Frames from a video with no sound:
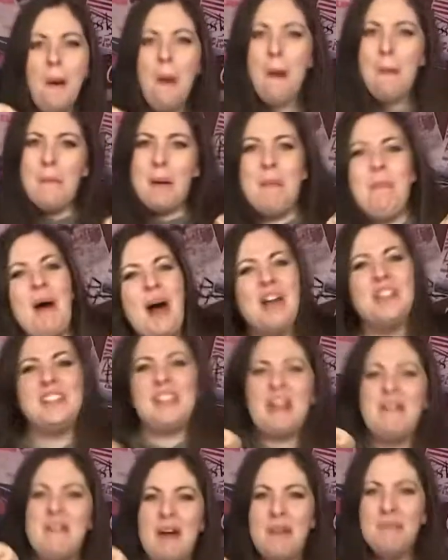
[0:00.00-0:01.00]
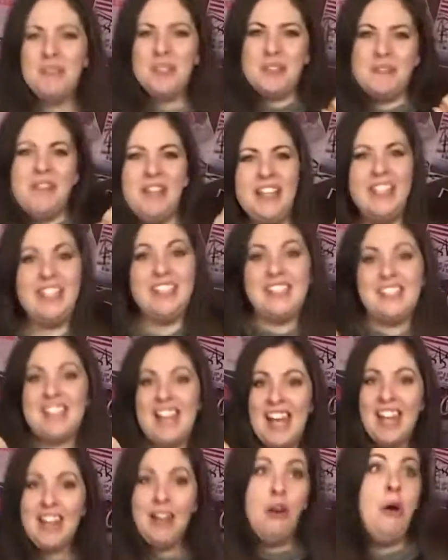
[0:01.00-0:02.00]
my boss came up to me and
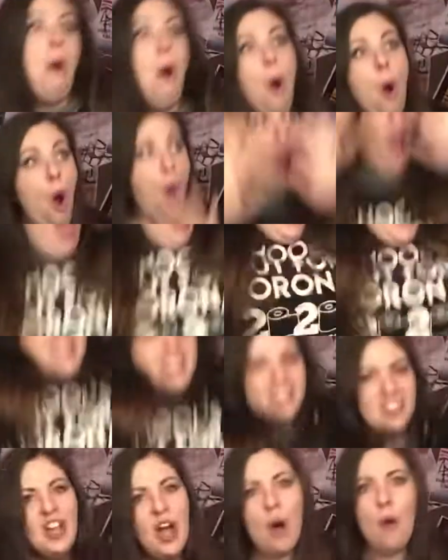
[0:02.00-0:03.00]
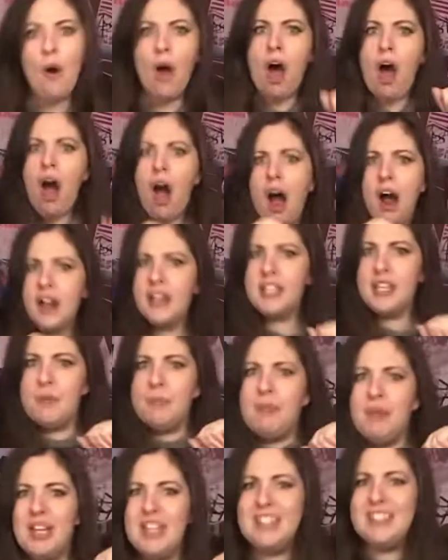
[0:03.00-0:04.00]
said, hey, Joe, are you
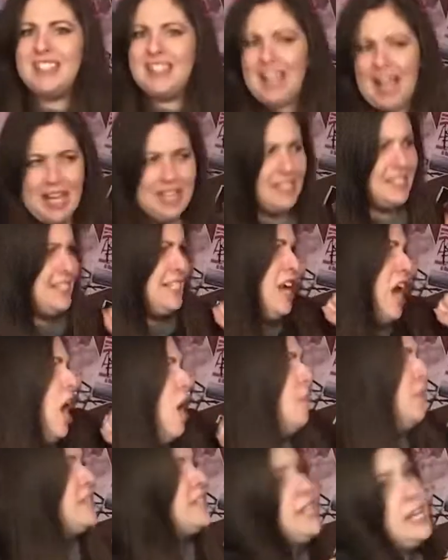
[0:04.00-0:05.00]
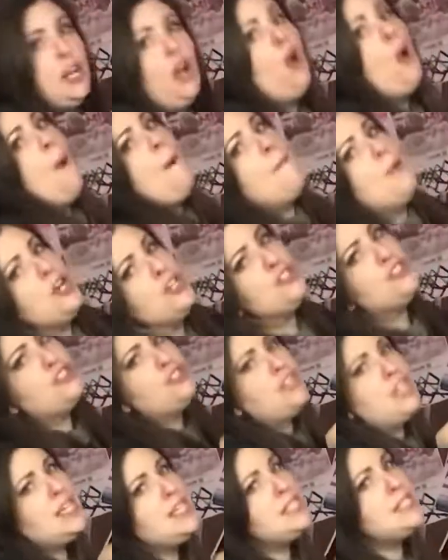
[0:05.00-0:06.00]
busy? I said, no. He said, push
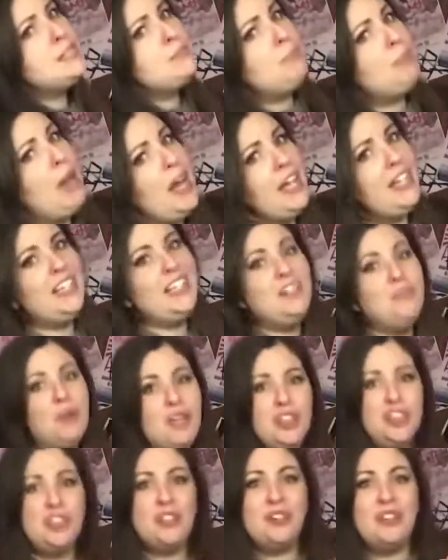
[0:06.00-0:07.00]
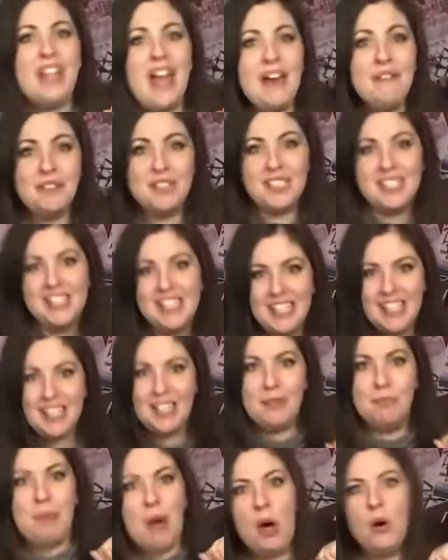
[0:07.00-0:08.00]
this button with your left knee
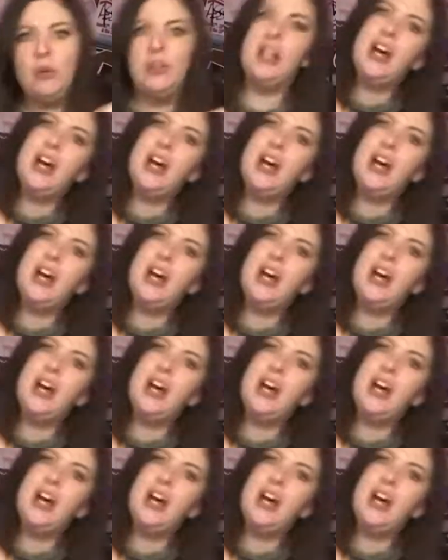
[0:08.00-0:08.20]
bone.